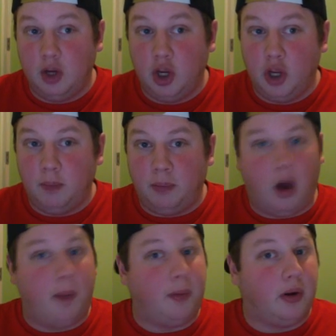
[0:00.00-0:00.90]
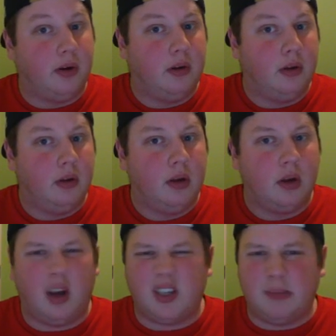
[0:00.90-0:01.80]
Pauper
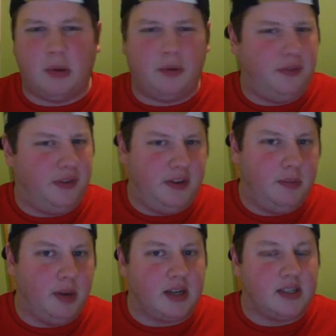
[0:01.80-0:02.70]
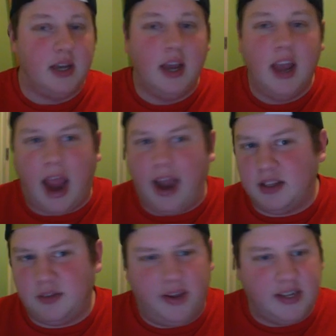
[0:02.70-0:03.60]
costs about fifty bucks, and it's
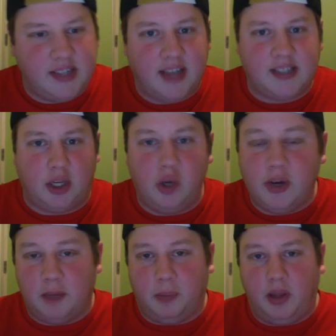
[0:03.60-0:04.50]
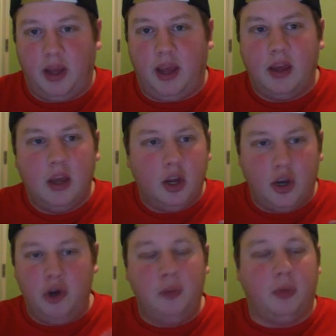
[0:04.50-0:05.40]
fantastic. You get to play
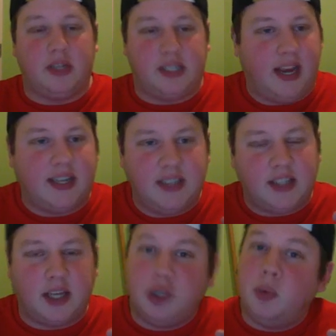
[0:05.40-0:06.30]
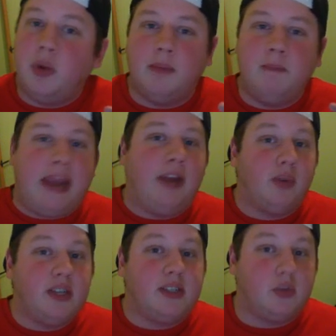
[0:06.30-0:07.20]
numerous decks, and that's actually one of the main
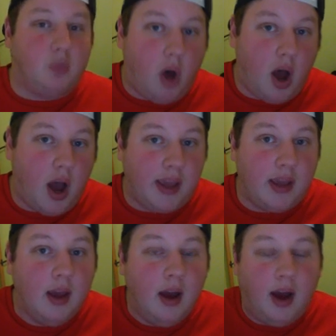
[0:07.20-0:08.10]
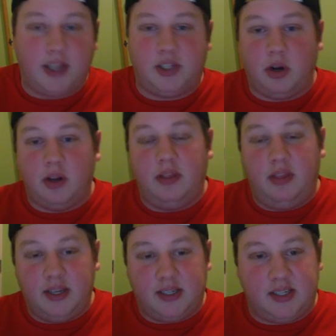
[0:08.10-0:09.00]
reasons why I started this
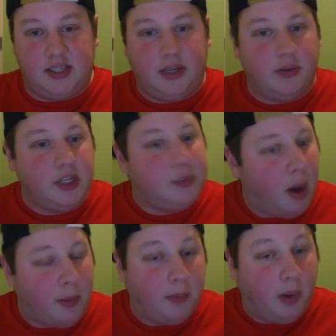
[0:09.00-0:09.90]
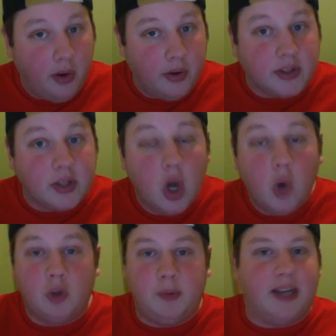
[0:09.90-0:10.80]
series, Pauper Ponderings, was
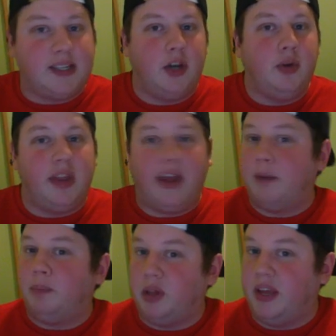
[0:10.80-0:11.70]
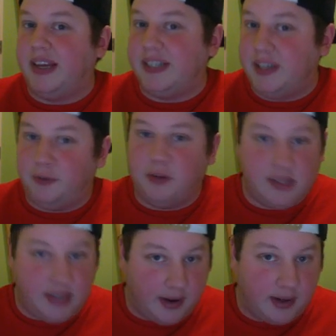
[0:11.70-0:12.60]
because I knew that I could play a different
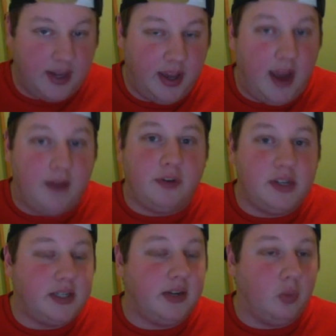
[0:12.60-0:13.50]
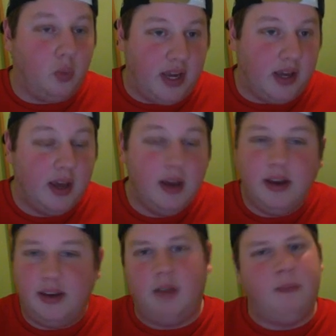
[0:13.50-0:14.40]
deck every single week.
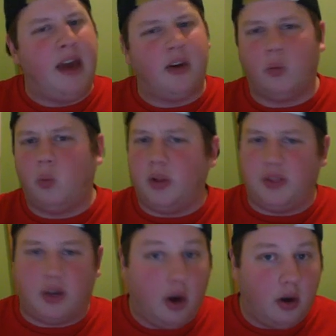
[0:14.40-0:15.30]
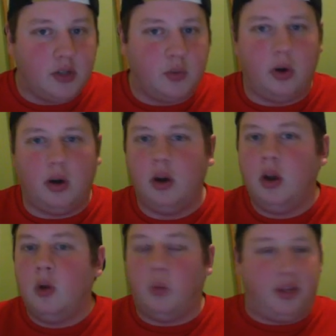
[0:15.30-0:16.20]
Didn't matter what the cards were,
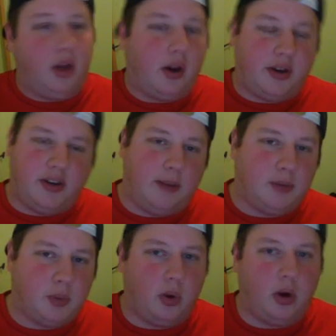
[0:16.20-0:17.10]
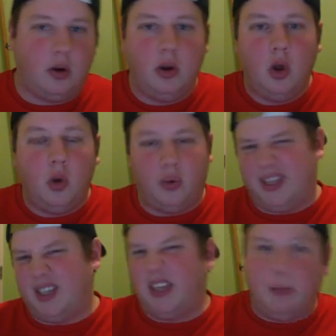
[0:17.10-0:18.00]
what the archetypes were, what the
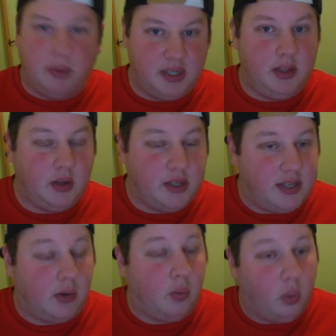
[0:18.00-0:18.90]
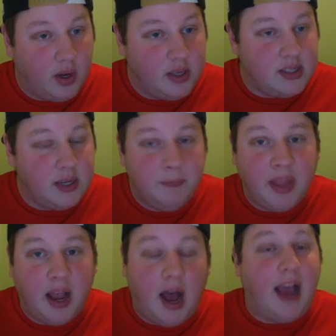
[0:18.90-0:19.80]
staples in the deck was,
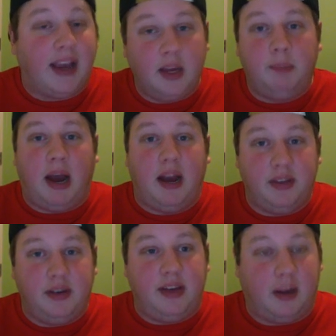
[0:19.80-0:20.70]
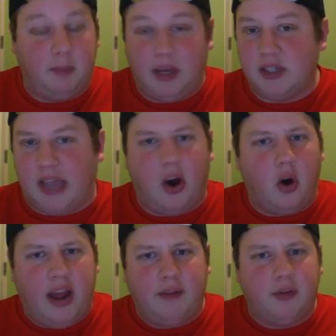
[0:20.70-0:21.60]
I could buy the deck, because on
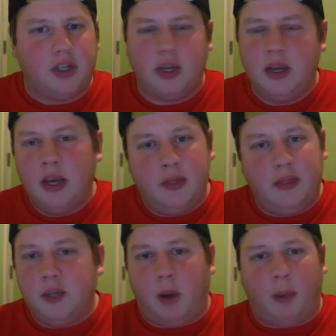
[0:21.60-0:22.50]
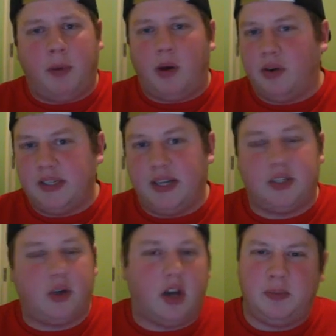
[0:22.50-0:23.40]
average, these Pauper Ponderings decks
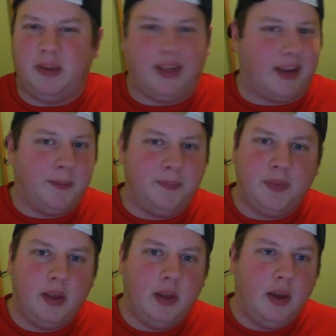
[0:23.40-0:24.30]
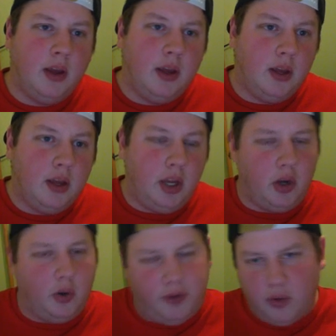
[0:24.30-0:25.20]
cost me like, you know,
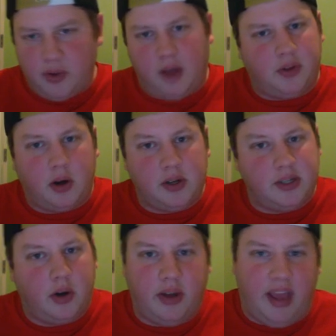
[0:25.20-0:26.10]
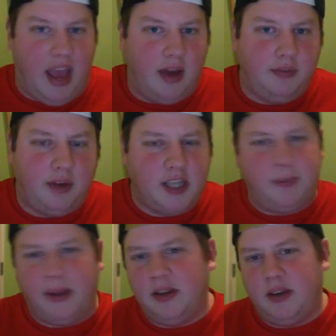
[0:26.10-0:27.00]
if I don't count the cards that I already have, I
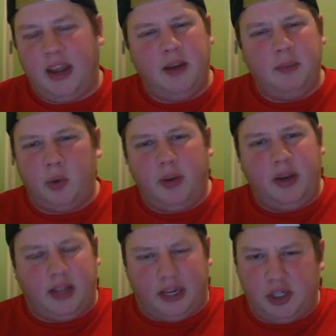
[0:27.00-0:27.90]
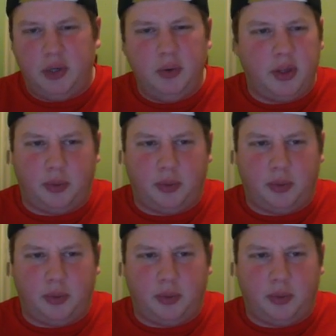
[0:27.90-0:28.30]
spend in between like two to three